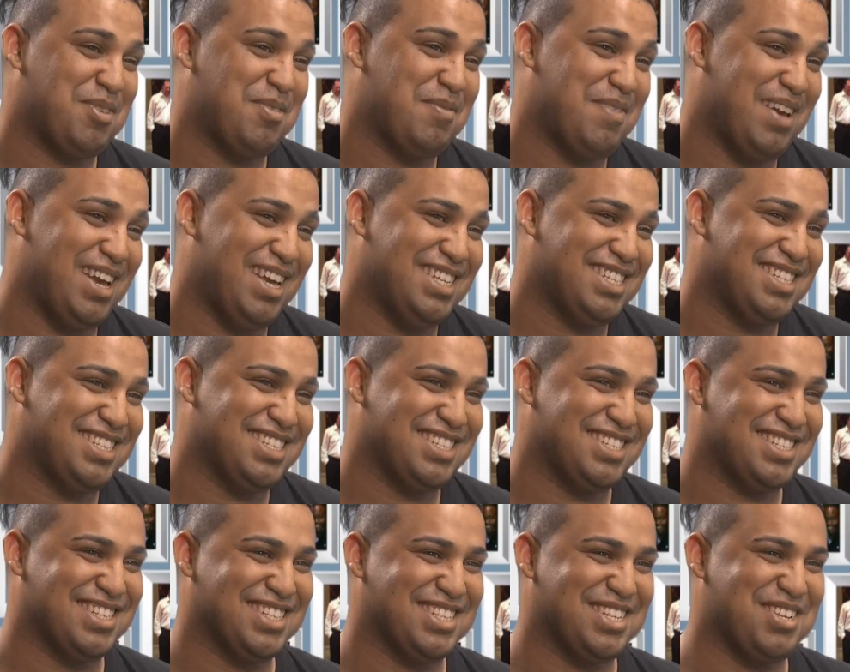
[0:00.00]
He might
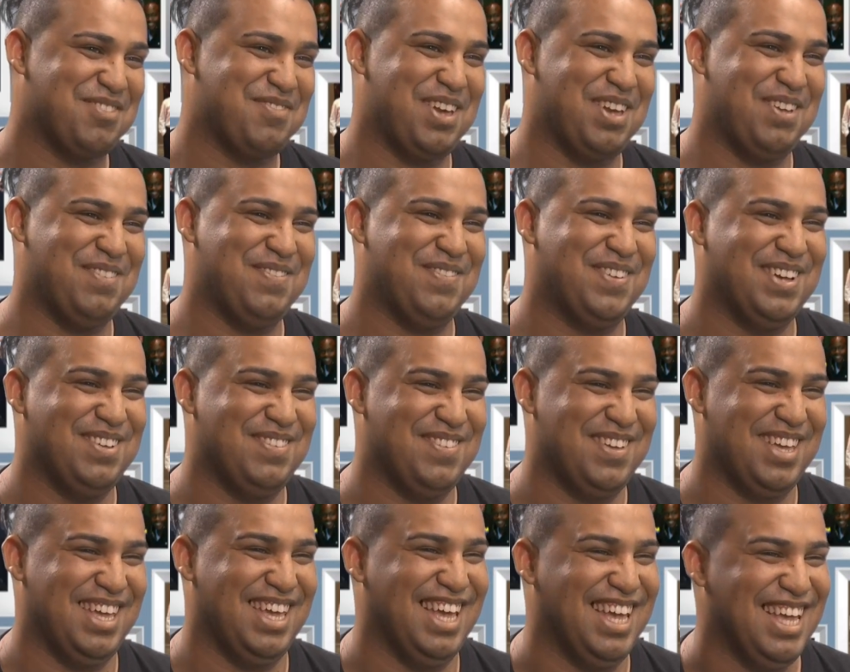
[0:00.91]
still remember
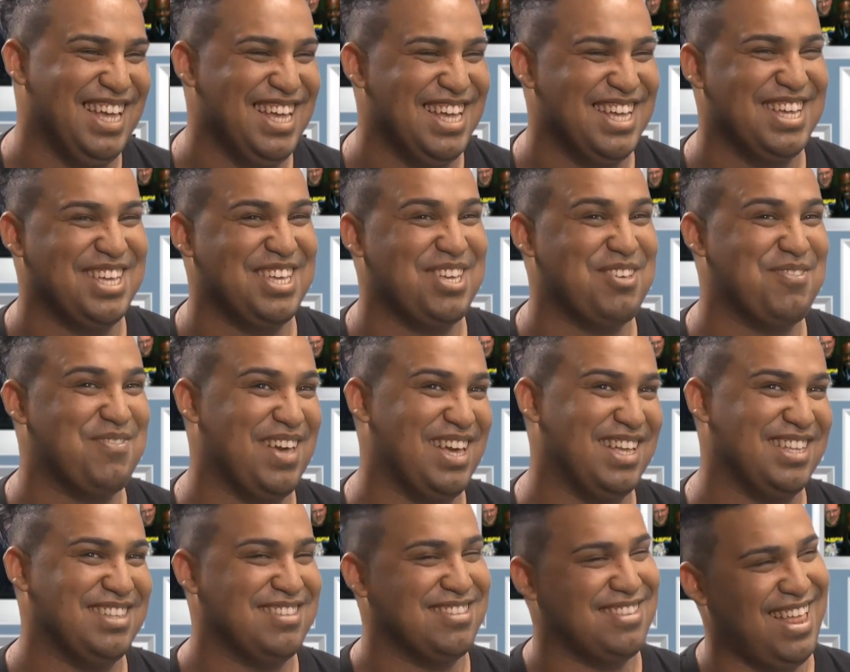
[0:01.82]
me. Yeah. He
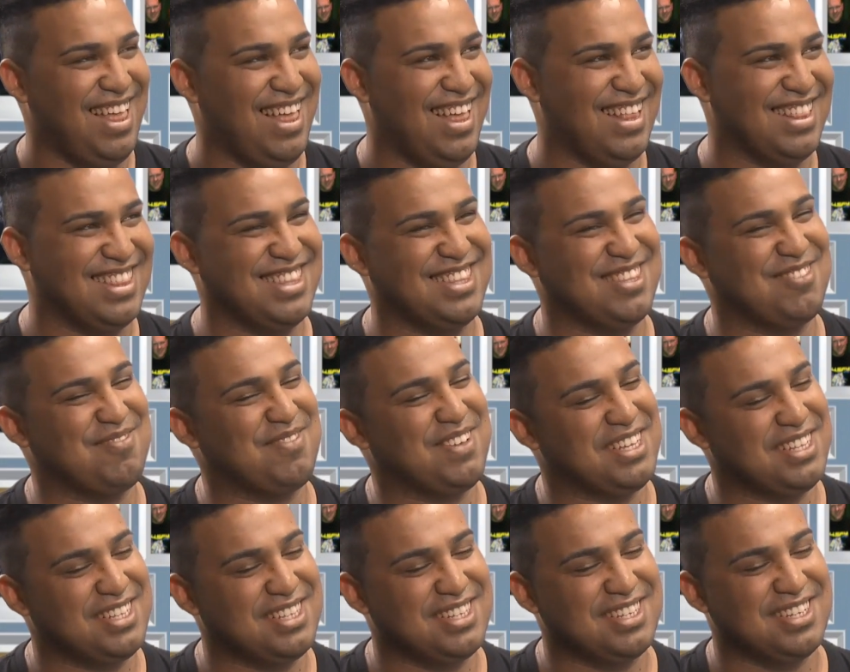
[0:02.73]
might not.
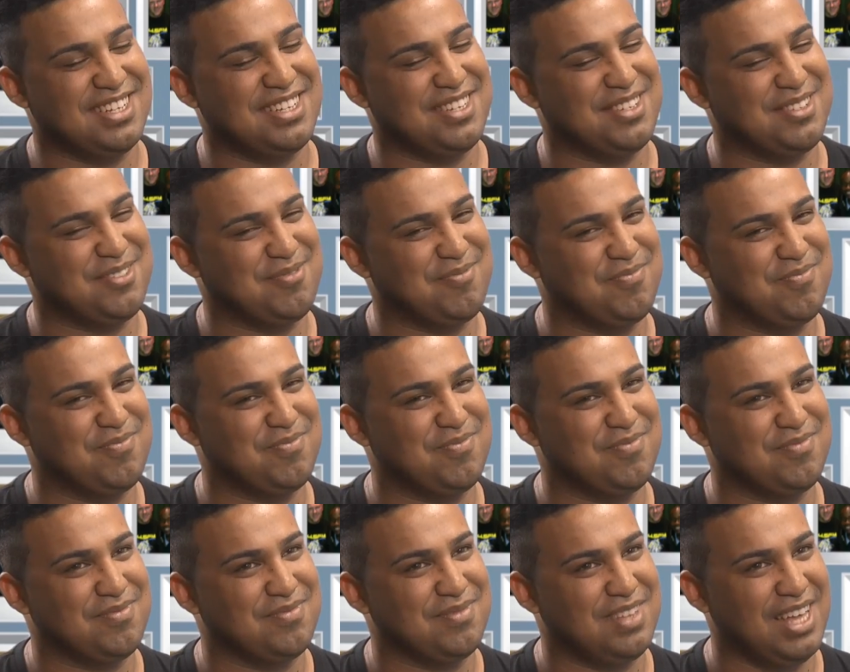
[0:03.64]
But
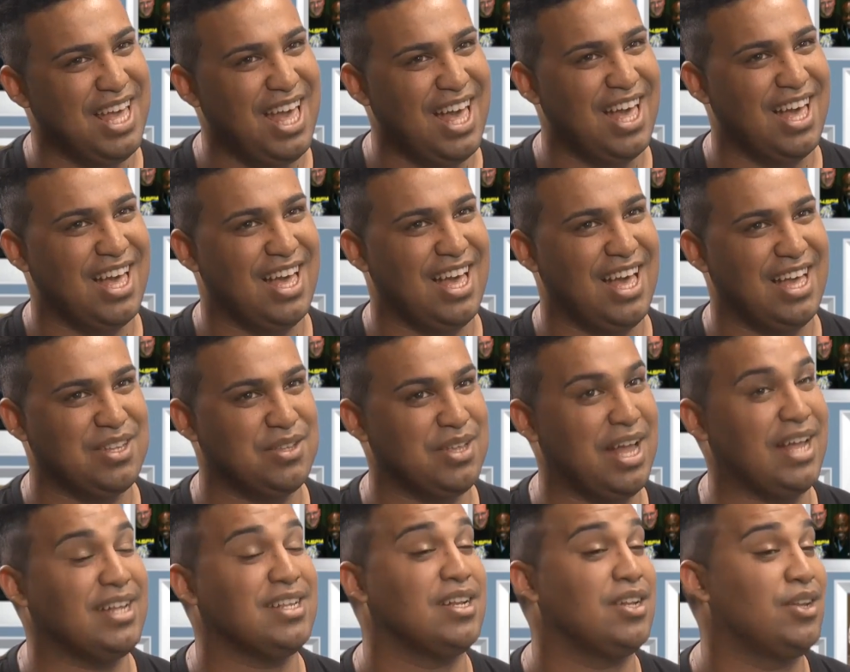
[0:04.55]
I
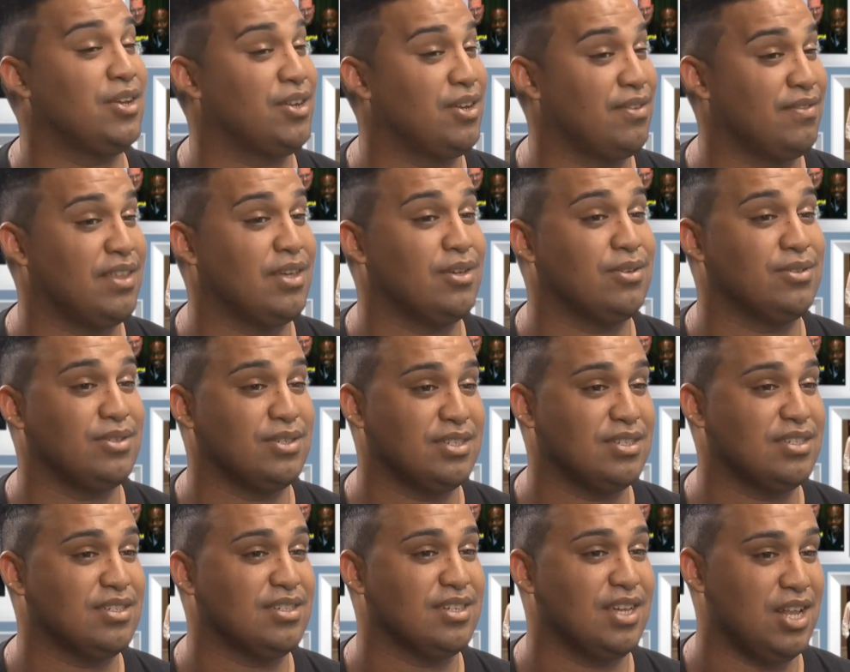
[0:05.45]
did a lot of those.
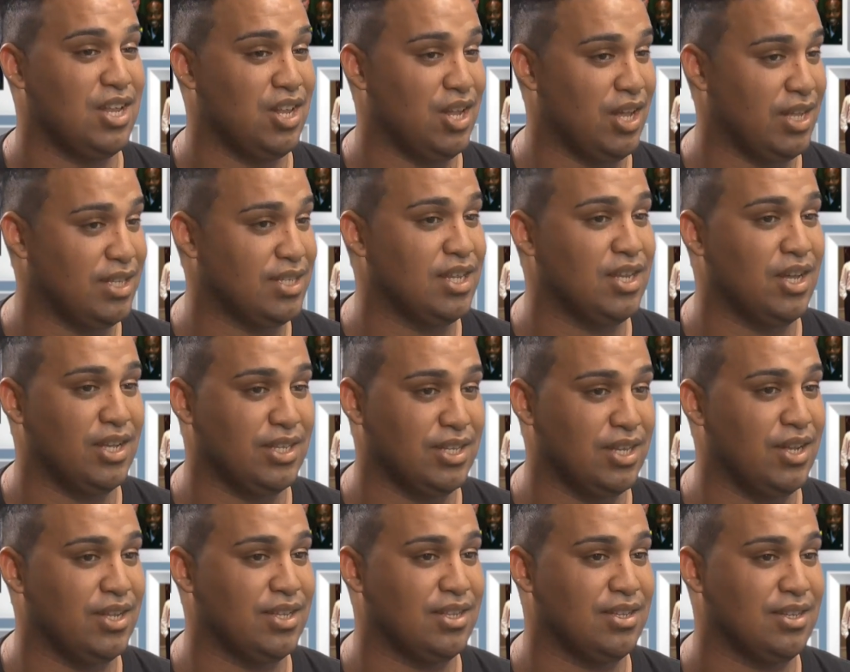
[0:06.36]
Yeah. A lot.
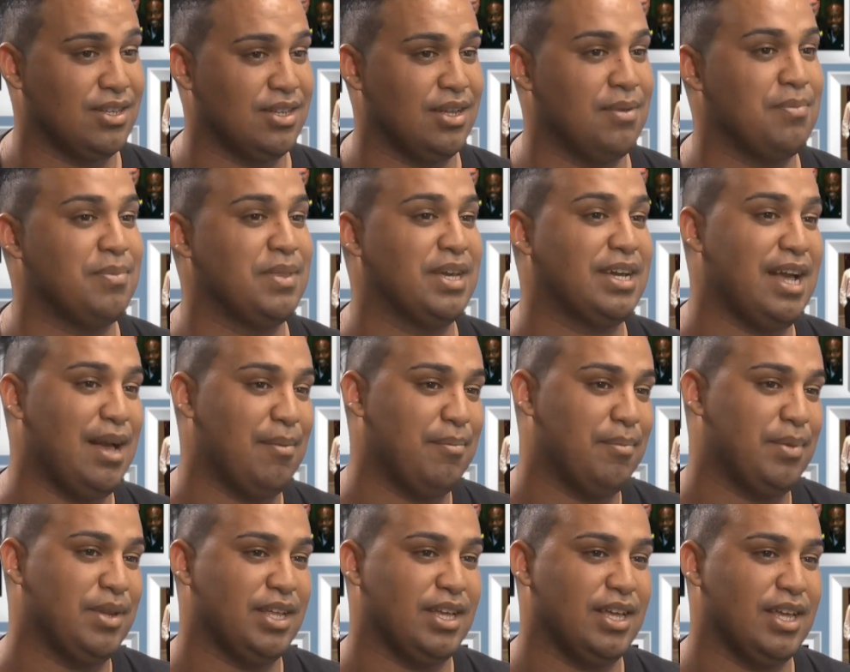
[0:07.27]
The
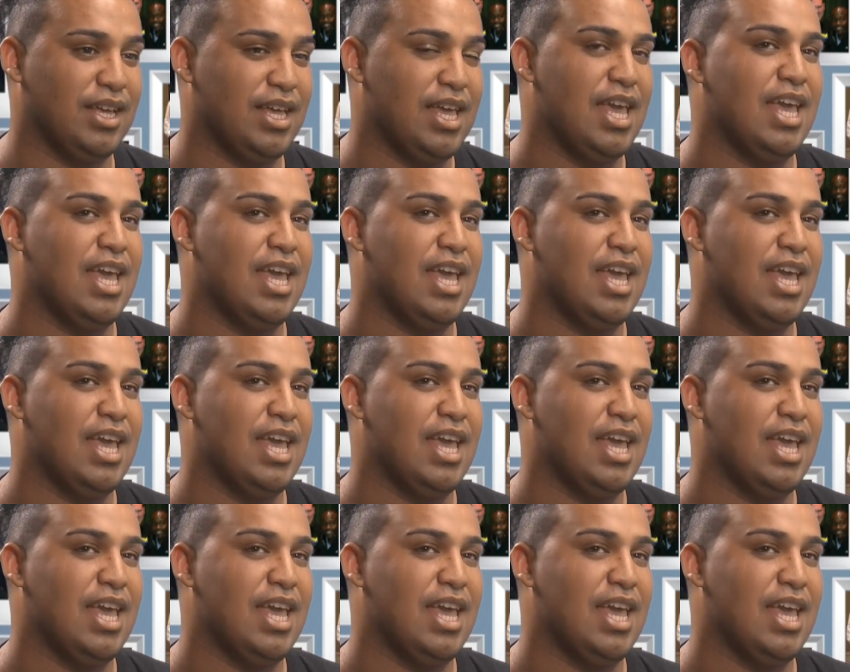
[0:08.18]
company.